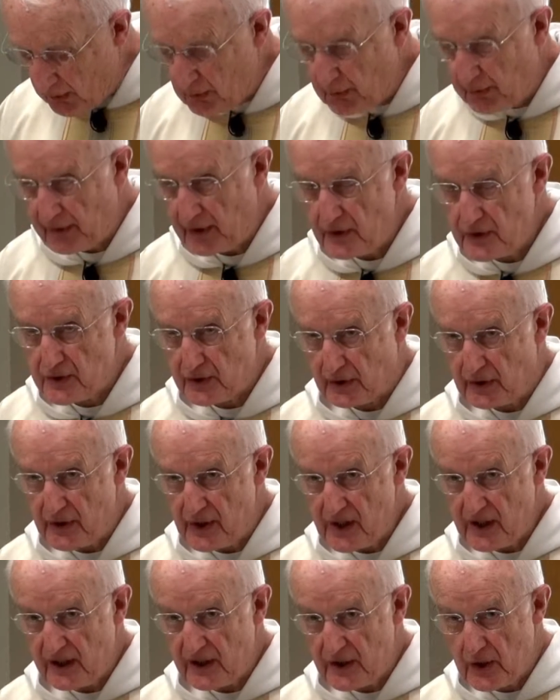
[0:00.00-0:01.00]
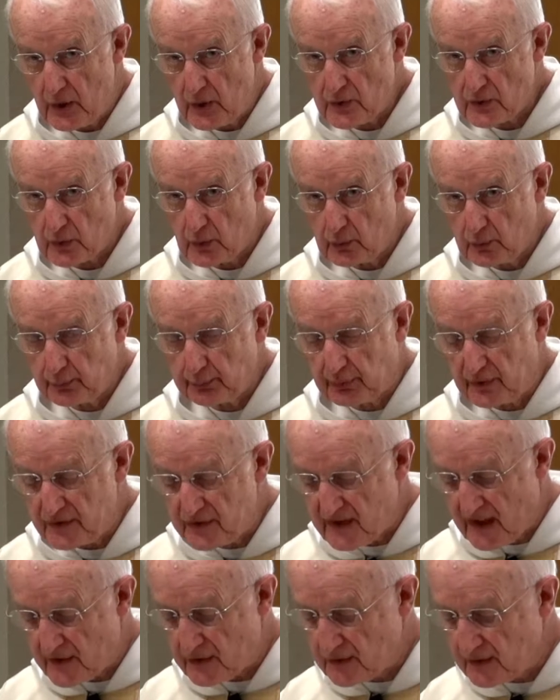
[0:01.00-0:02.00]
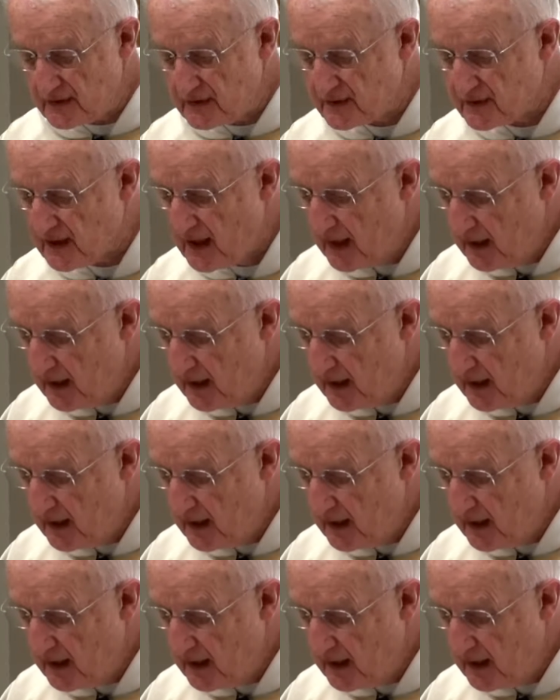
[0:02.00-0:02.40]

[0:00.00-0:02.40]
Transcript: all on a journey, and those old processions